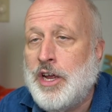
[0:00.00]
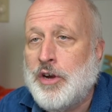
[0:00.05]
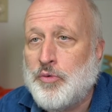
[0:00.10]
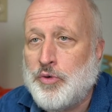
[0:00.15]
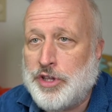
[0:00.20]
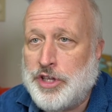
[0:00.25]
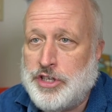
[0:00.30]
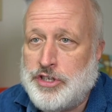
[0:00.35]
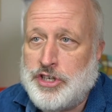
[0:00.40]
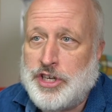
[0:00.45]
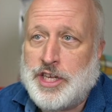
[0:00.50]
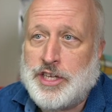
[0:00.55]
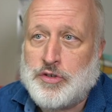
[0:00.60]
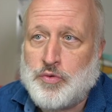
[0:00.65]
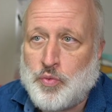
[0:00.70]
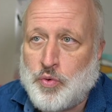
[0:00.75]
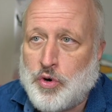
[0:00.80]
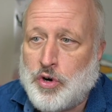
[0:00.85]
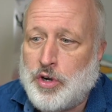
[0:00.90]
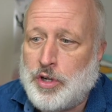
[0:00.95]
Religion as
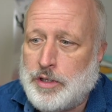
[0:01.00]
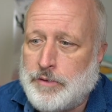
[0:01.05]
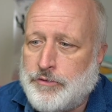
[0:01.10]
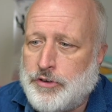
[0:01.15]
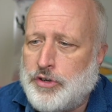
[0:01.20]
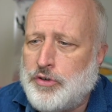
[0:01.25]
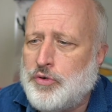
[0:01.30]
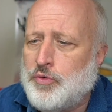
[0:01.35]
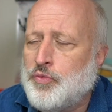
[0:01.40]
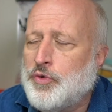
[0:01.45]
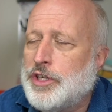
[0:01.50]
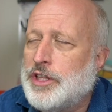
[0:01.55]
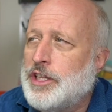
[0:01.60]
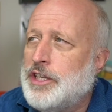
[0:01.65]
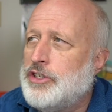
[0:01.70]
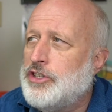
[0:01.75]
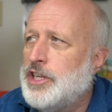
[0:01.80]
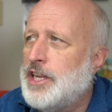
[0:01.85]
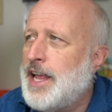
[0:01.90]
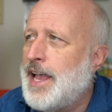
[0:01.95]
worldview,
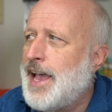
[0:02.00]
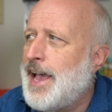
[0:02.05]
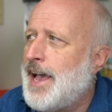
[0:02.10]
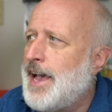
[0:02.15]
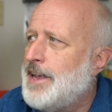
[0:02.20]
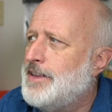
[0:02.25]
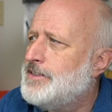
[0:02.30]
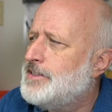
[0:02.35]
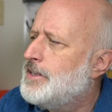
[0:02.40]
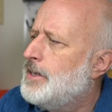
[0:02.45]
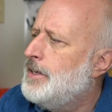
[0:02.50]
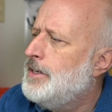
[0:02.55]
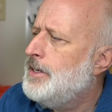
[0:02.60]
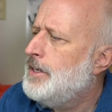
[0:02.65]
religion as